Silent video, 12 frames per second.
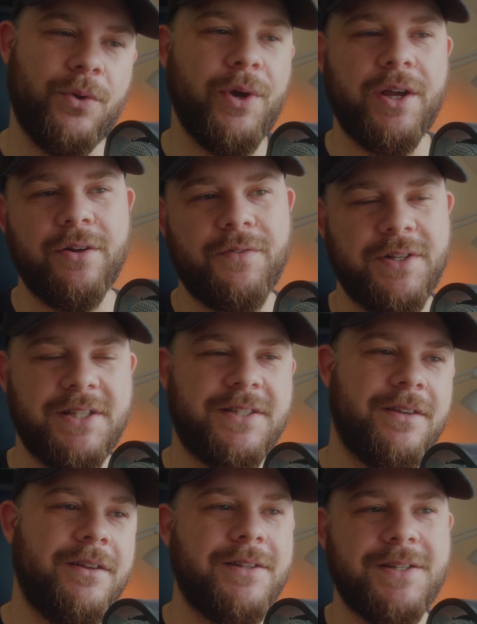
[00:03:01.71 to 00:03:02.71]
quick enough at this
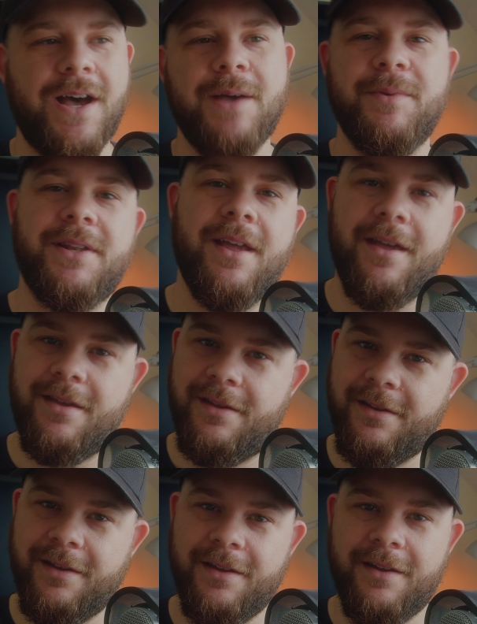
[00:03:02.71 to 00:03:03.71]
certain time of day?
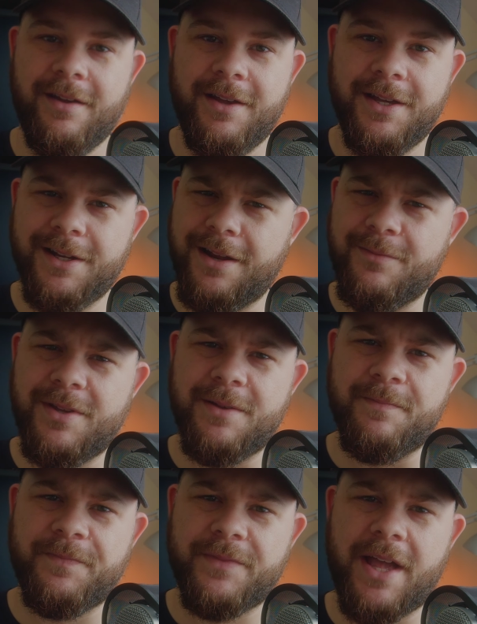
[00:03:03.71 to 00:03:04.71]
You know what I
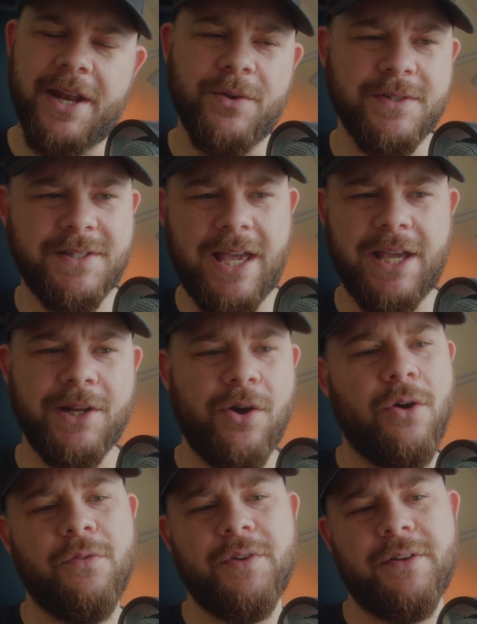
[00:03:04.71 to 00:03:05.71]
mean? And it was taking
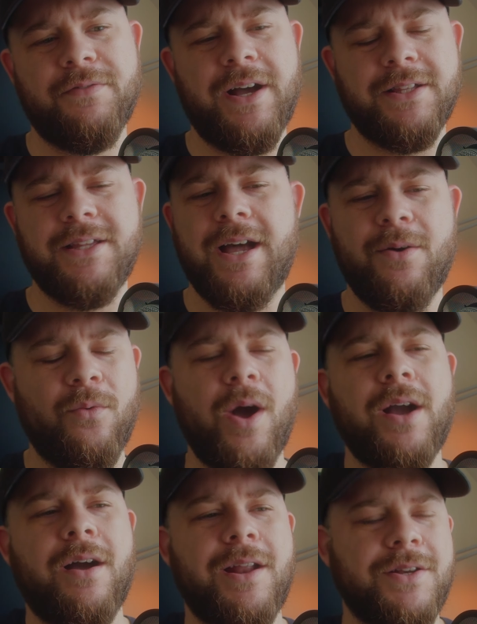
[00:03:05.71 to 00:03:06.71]
over the fact that
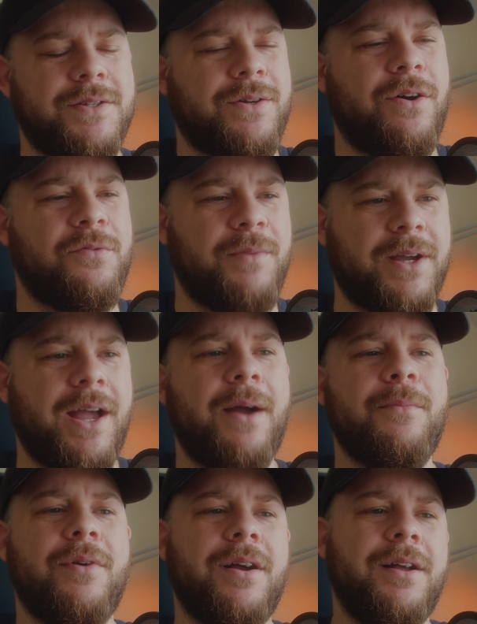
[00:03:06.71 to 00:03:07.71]
why can't I just go out with my
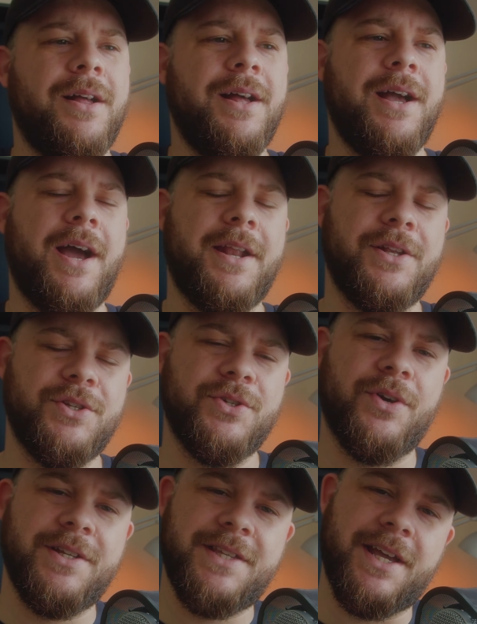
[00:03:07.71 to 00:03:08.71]
camera and
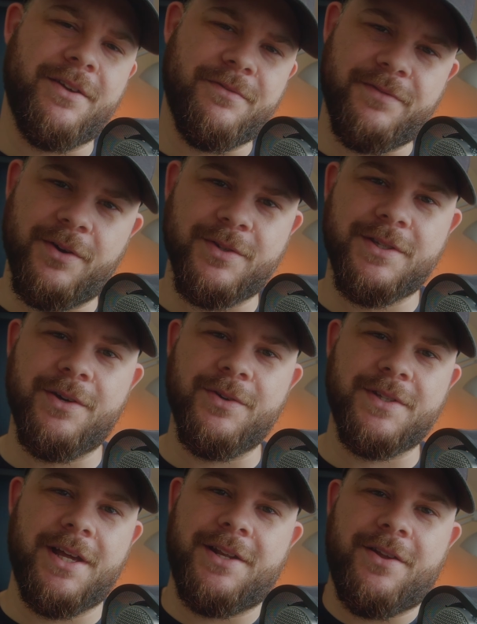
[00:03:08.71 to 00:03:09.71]
enjoy taking
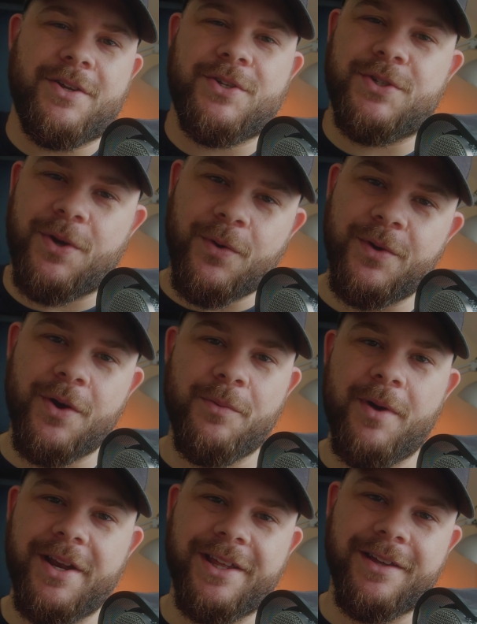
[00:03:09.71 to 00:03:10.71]
photos and not show
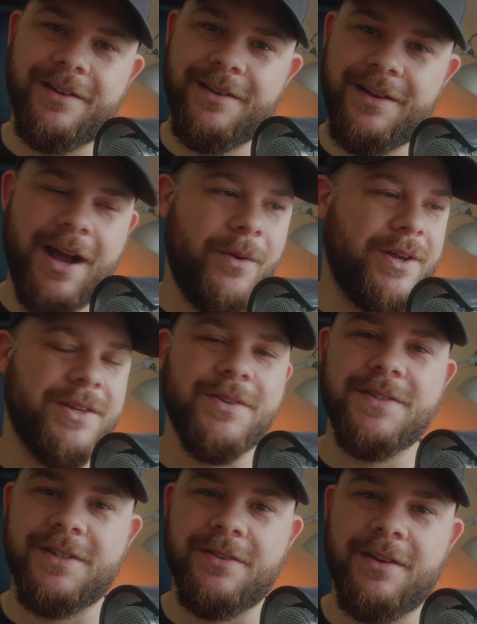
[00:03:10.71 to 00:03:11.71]
nobody how I
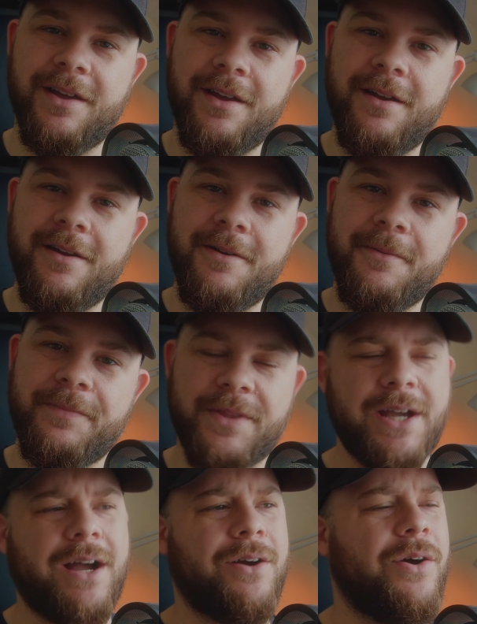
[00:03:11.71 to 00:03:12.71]
used to?
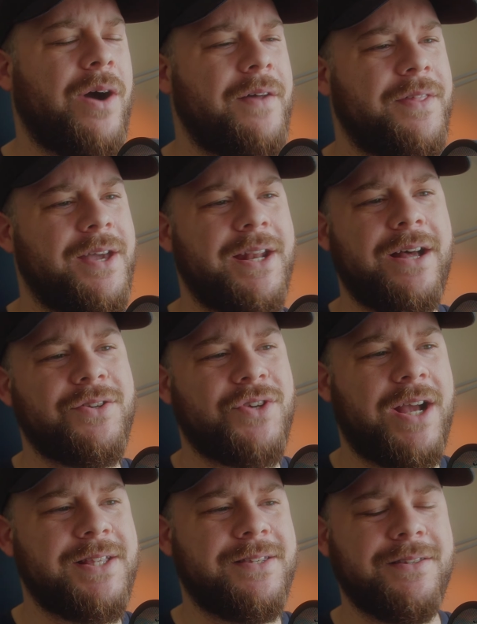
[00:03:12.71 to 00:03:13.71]
Like I'll go out there and I'll
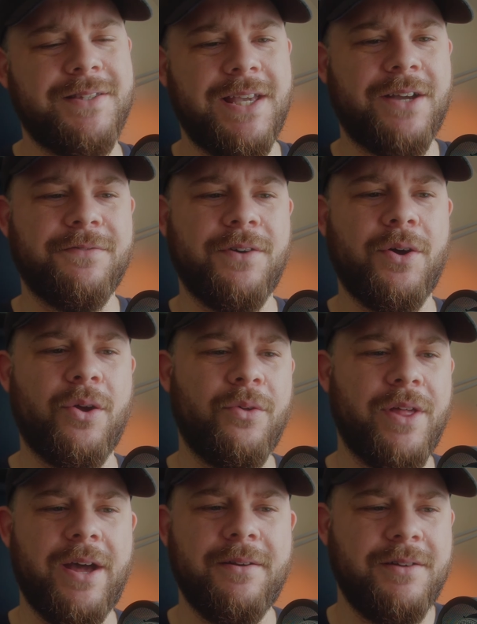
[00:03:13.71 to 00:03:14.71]
try and take a photo
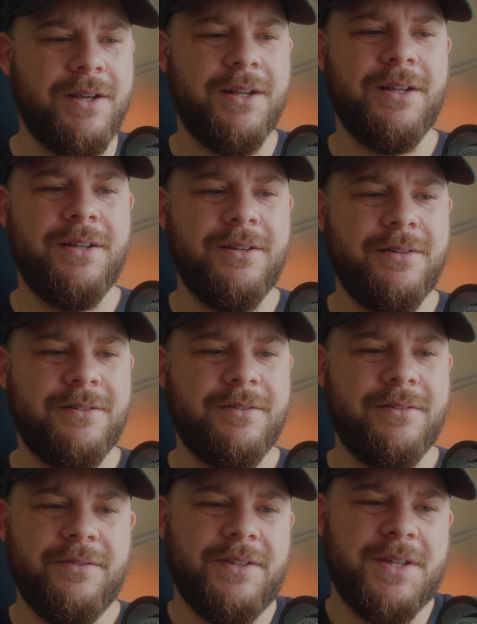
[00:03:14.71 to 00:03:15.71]
that
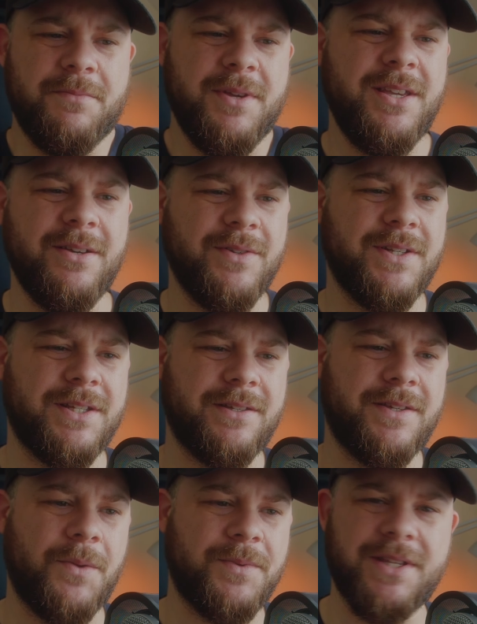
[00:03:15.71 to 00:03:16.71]
to me was
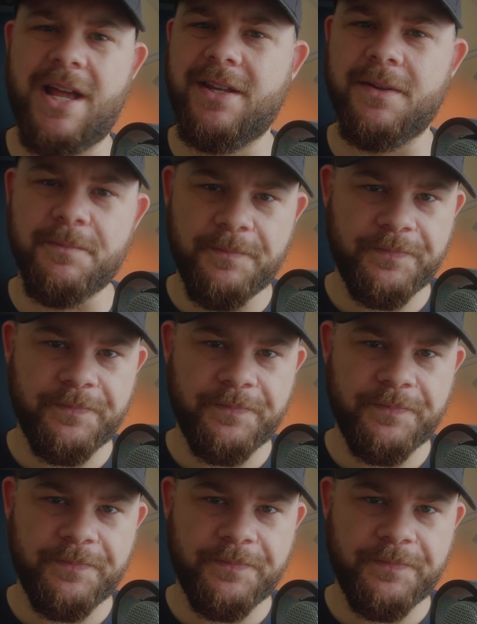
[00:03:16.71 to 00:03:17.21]
just substandard